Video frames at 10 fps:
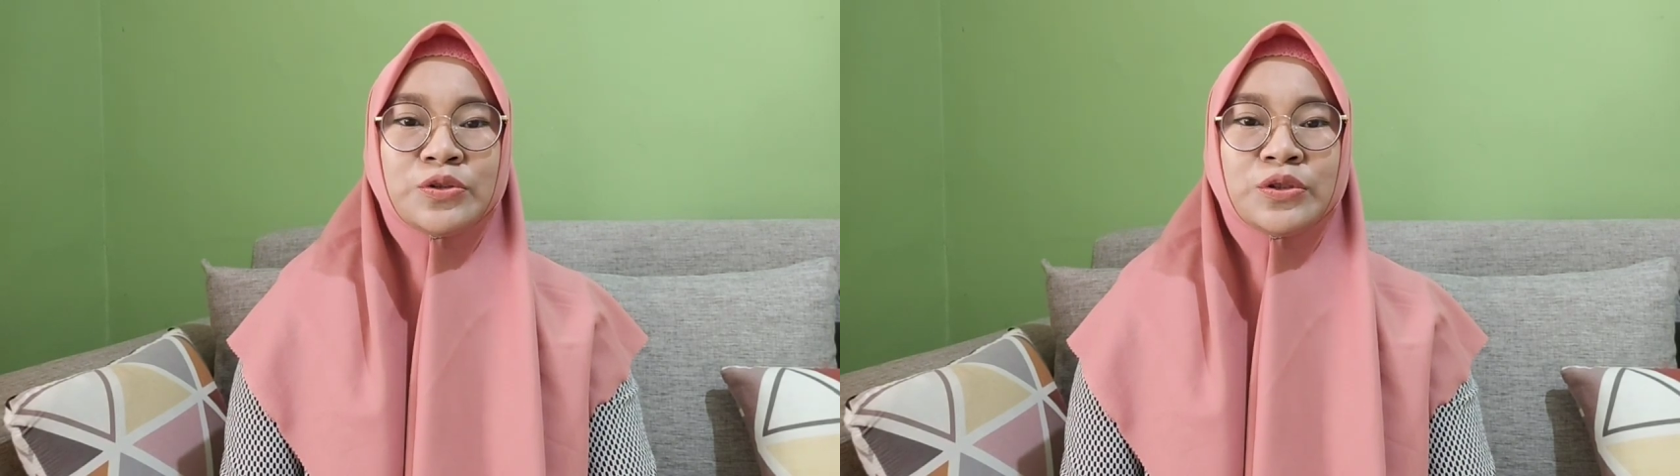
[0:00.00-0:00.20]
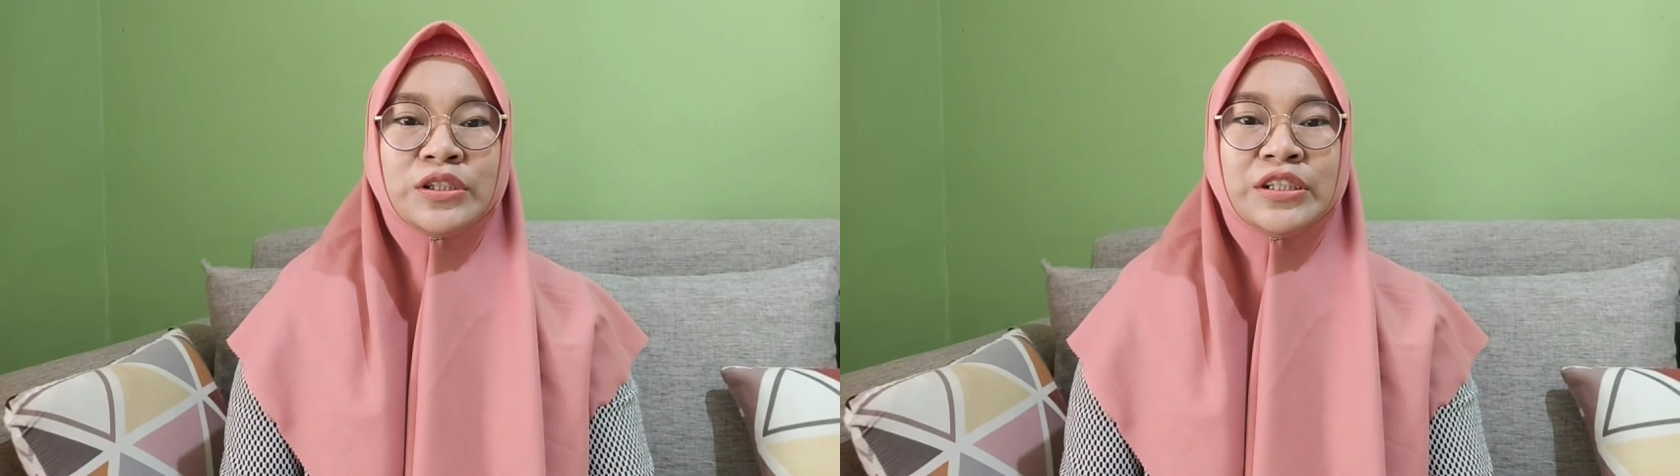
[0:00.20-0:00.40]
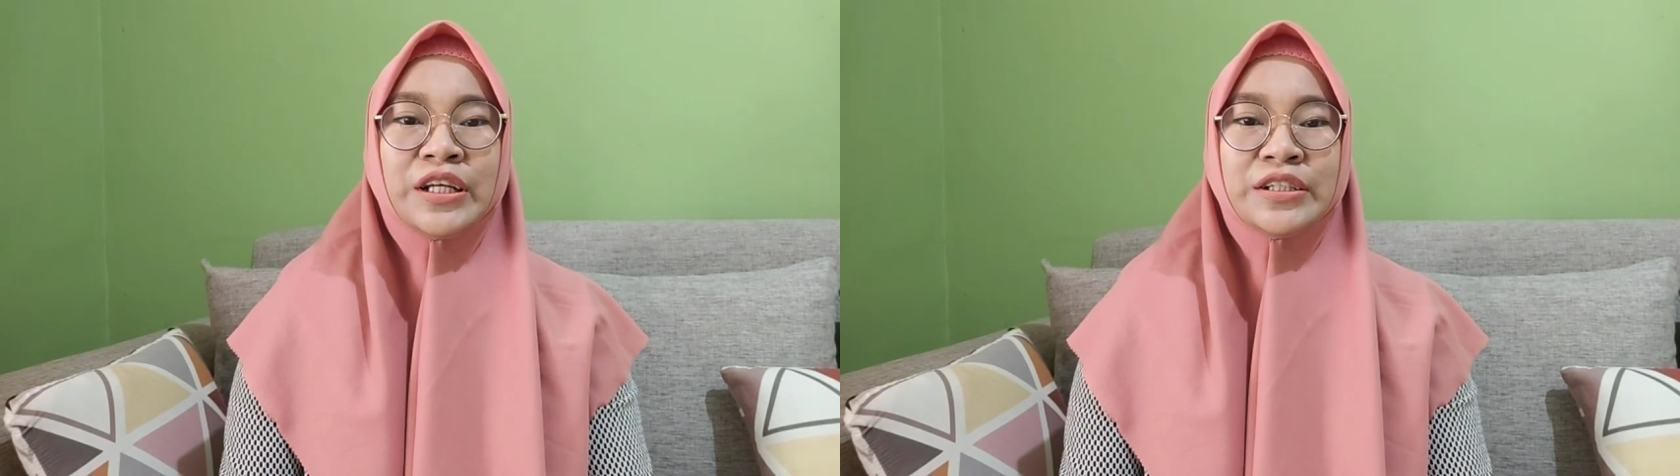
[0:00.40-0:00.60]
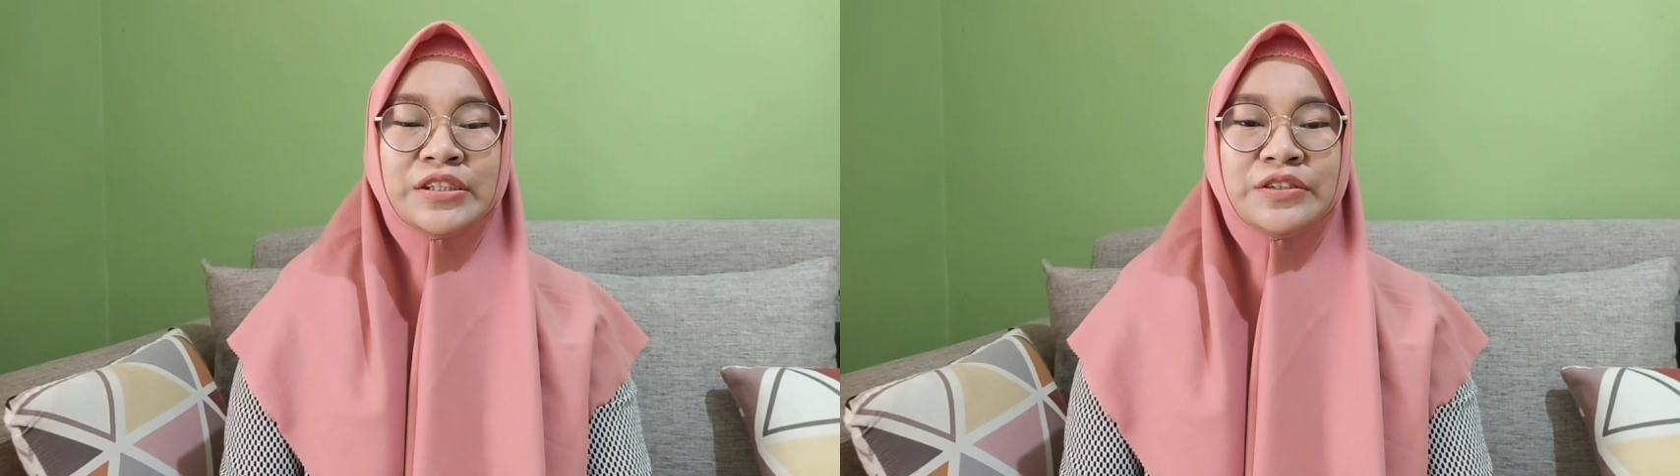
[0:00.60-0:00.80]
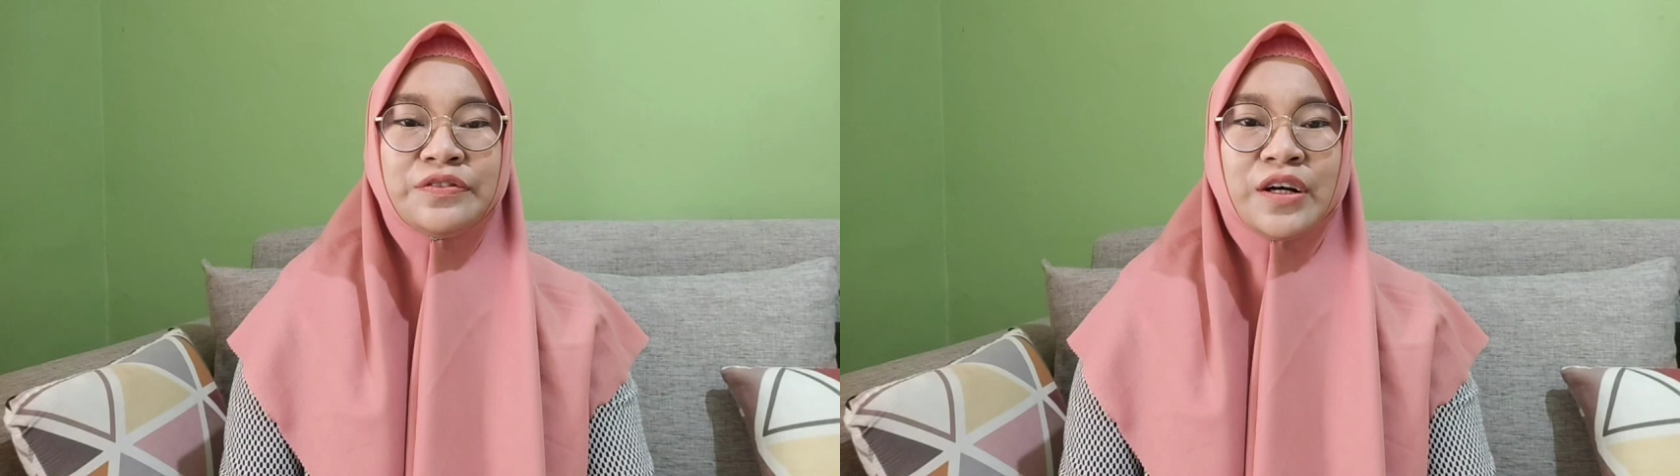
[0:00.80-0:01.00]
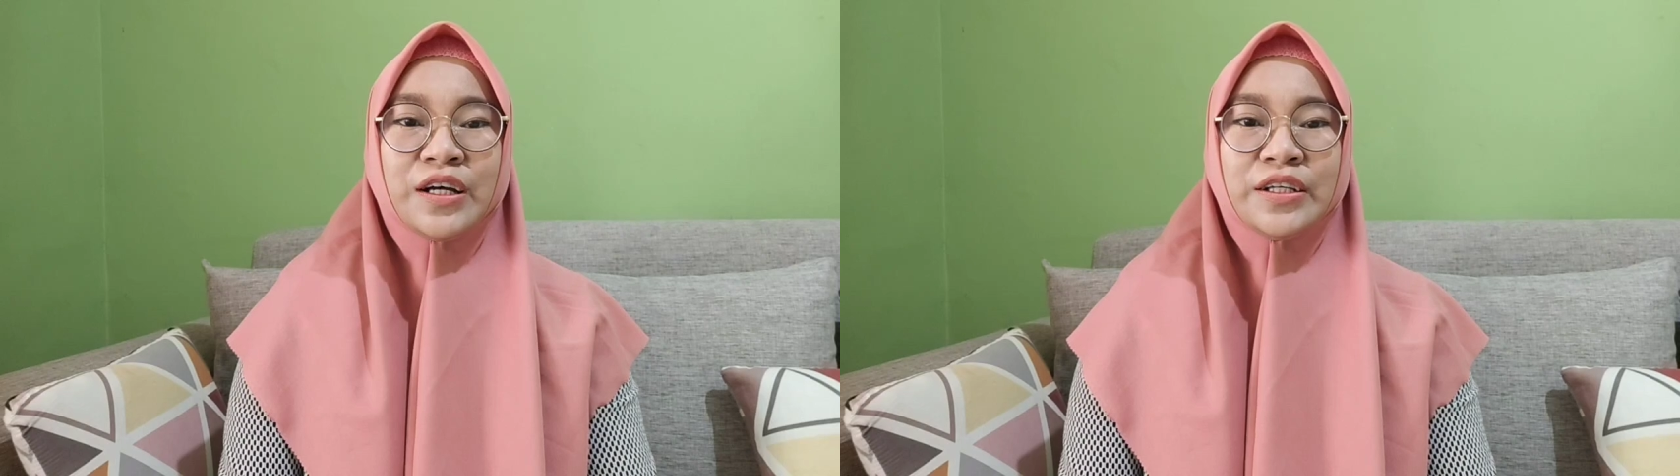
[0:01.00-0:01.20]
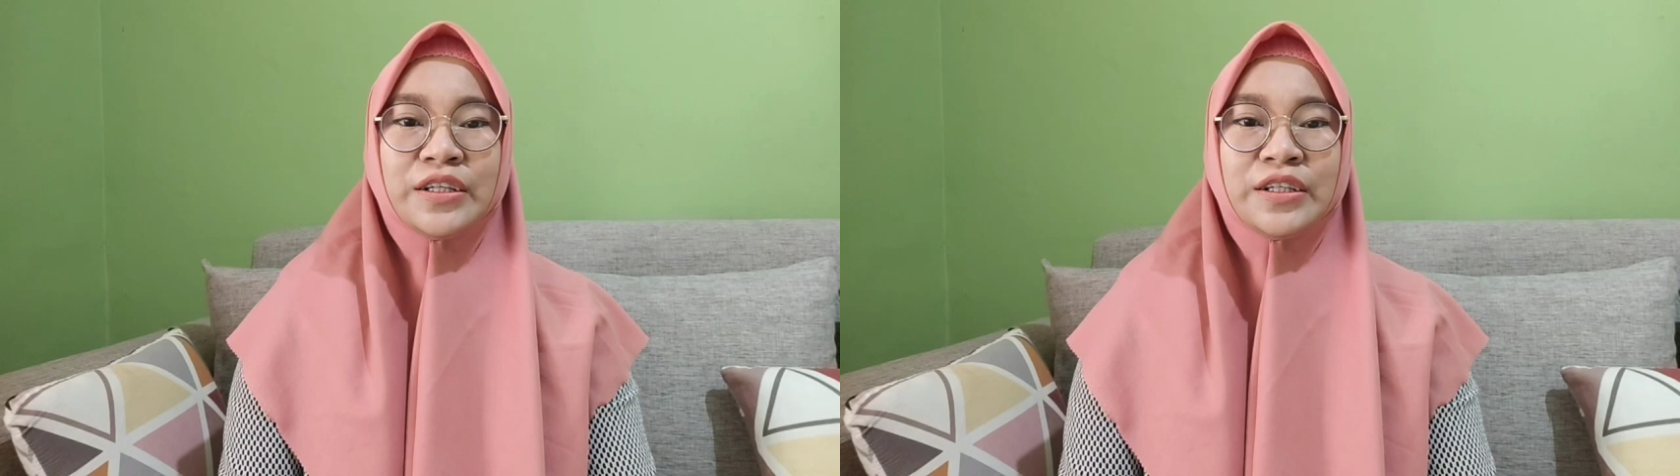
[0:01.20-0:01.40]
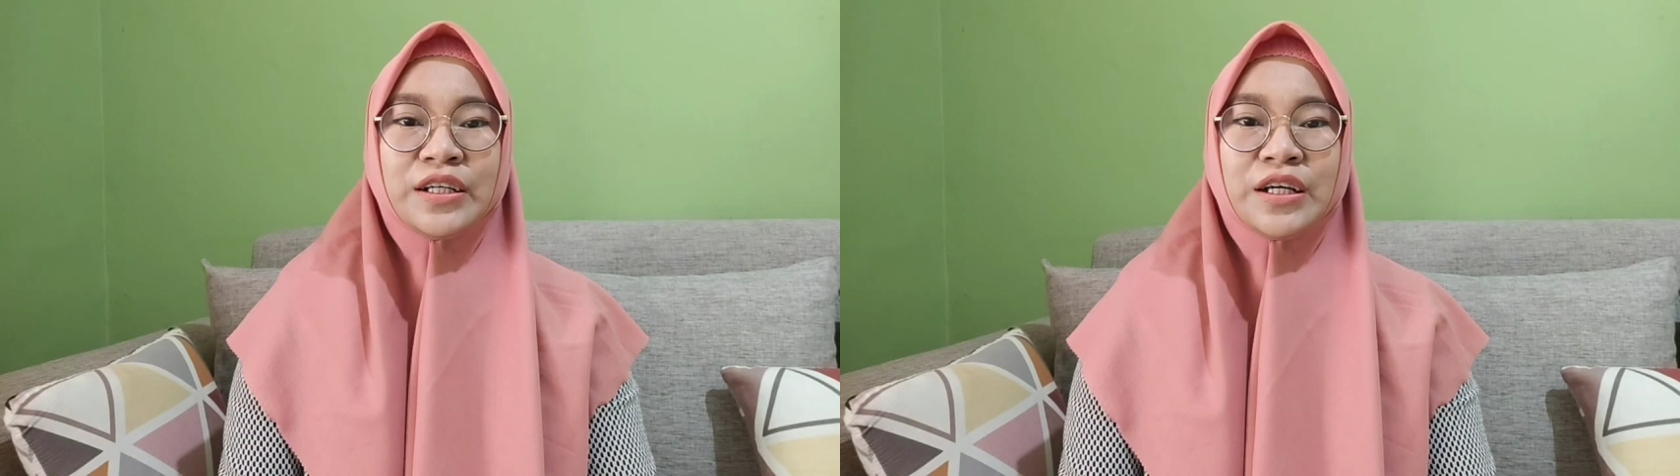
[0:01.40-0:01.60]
to identify